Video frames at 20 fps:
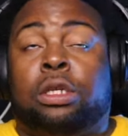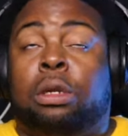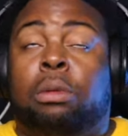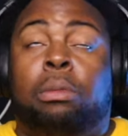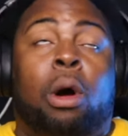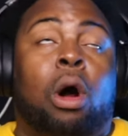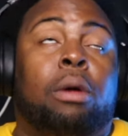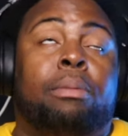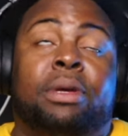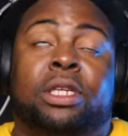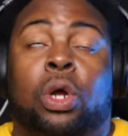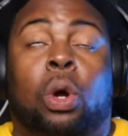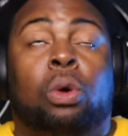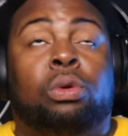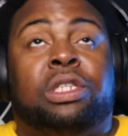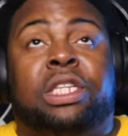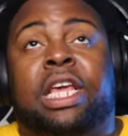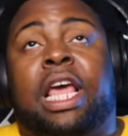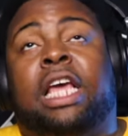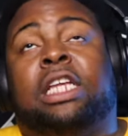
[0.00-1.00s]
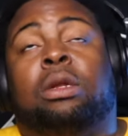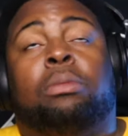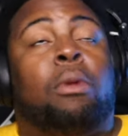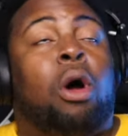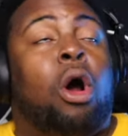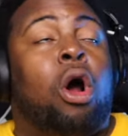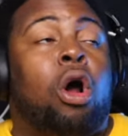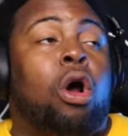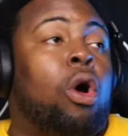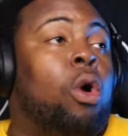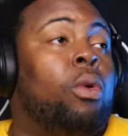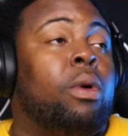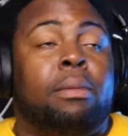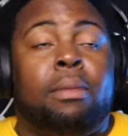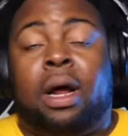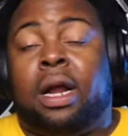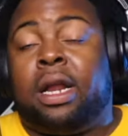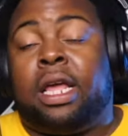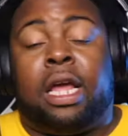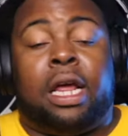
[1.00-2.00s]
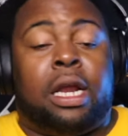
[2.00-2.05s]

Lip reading: Lamar missing OTAs, Lamar owing money,